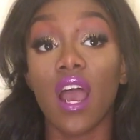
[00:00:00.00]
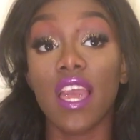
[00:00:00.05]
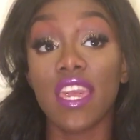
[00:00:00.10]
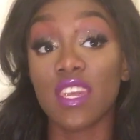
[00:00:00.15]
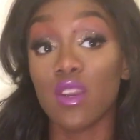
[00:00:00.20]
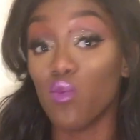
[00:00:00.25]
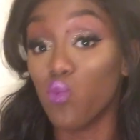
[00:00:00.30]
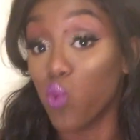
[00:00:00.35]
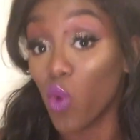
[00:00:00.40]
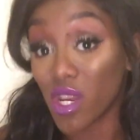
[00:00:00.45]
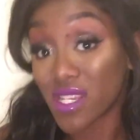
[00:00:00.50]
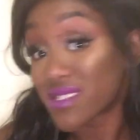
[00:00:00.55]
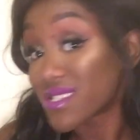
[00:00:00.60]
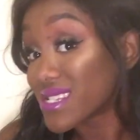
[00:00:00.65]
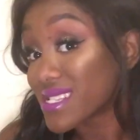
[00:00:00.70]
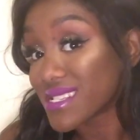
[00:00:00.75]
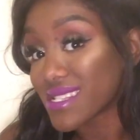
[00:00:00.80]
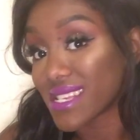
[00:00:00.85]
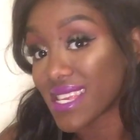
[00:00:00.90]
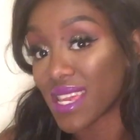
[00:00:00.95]
It
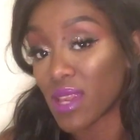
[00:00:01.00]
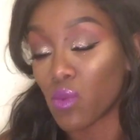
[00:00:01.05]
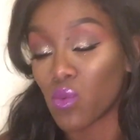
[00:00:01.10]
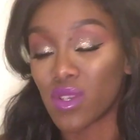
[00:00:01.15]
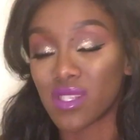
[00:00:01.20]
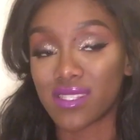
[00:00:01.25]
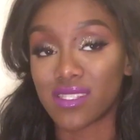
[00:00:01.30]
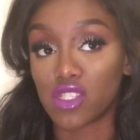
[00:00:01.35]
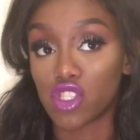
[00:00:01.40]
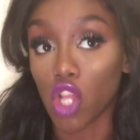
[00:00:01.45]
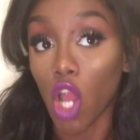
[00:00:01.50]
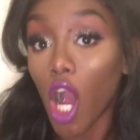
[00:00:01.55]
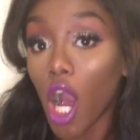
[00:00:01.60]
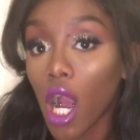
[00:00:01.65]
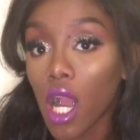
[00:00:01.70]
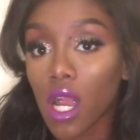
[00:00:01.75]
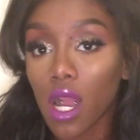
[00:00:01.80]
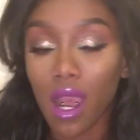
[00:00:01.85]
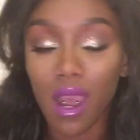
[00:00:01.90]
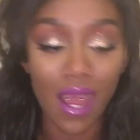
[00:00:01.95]
wasn't. It was
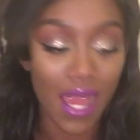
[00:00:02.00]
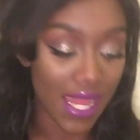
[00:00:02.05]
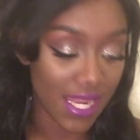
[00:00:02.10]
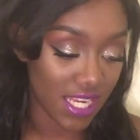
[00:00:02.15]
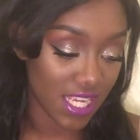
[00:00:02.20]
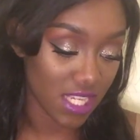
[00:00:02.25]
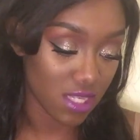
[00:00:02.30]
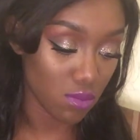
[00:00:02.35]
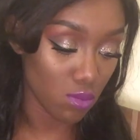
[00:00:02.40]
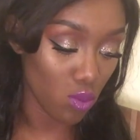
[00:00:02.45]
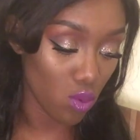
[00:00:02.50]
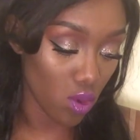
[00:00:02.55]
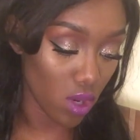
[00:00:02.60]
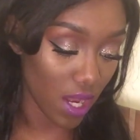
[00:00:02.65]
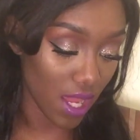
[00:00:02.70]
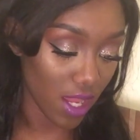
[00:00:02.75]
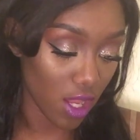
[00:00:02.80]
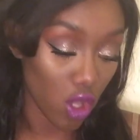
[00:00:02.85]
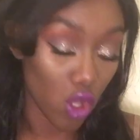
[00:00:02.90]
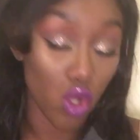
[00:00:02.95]
darker and it's more
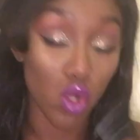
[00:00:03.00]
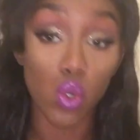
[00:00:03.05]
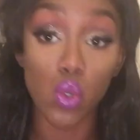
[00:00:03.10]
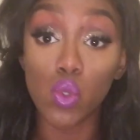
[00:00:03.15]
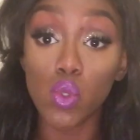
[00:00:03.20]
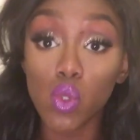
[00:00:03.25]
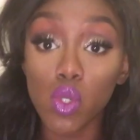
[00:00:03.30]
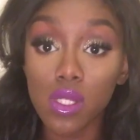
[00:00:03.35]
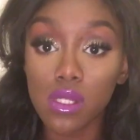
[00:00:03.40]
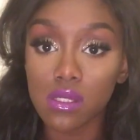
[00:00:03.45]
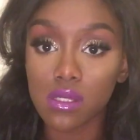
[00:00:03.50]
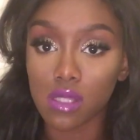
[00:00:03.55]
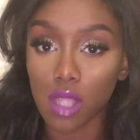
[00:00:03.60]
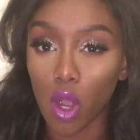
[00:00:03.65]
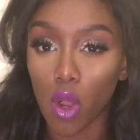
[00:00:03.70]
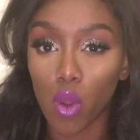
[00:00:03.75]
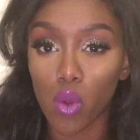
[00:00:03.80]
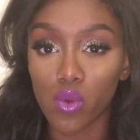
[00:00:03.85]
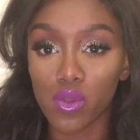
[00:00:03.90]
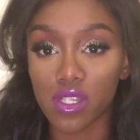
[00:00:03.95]
like a cool
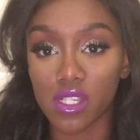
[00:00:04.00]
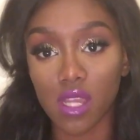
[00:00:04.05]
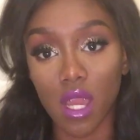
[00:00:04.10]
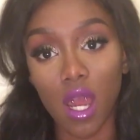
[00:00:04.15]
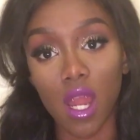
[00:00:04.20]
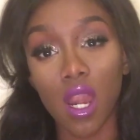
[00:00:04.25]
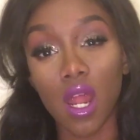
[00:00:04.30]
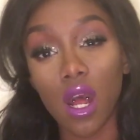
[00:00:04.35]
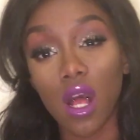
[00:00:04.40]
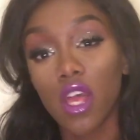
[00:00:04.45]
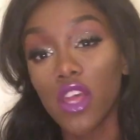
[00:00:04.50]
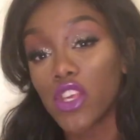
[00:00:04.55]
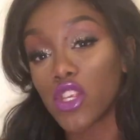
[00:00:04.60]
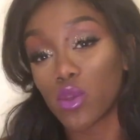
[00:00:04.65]
toned colour.